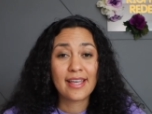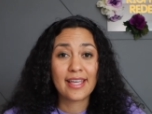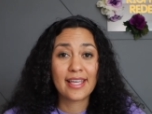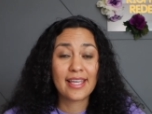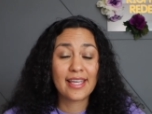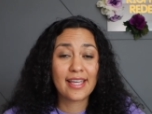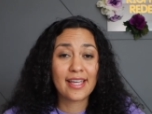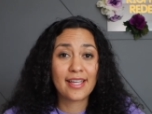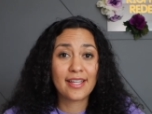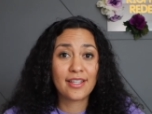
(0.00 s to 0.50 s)

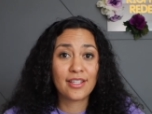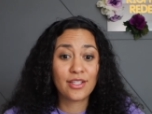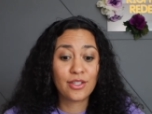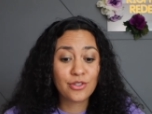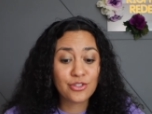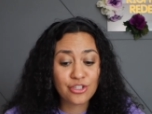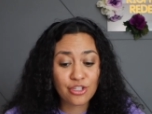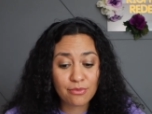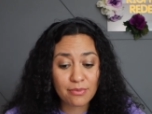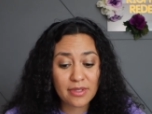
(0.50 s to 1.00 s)
And
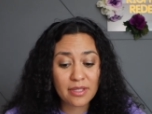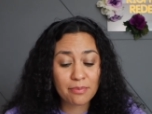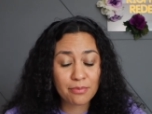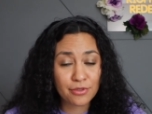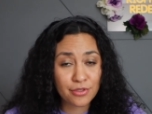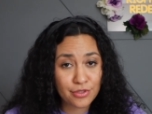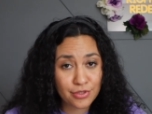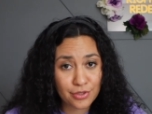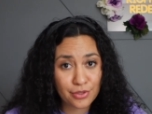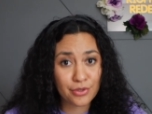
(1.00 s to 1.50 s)
you should be
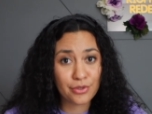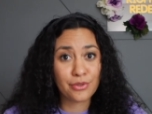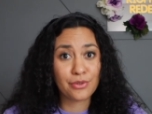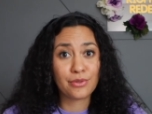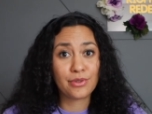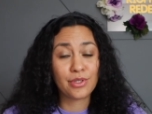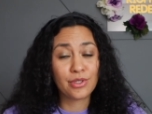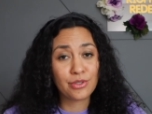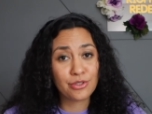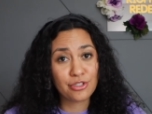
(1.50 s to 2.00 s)

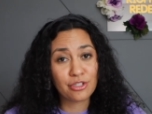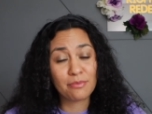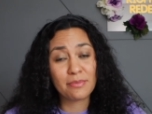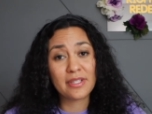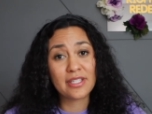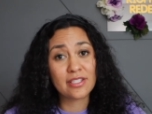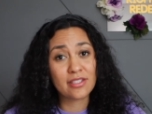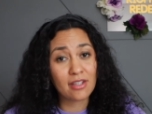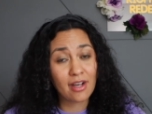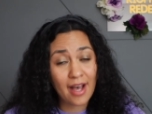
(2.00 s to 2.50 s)
pursued. You should
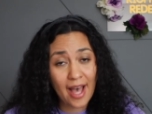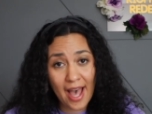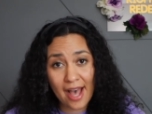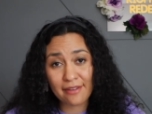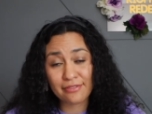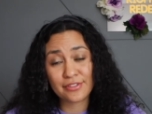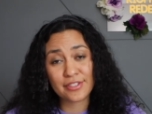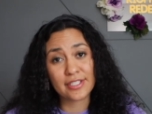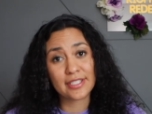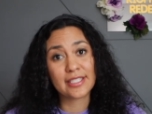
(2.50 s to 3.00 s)
be sought
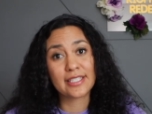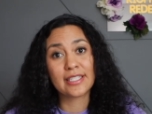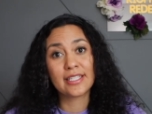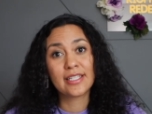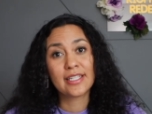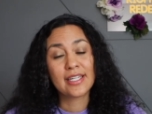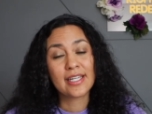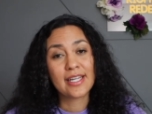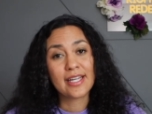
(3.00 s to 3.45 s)
after.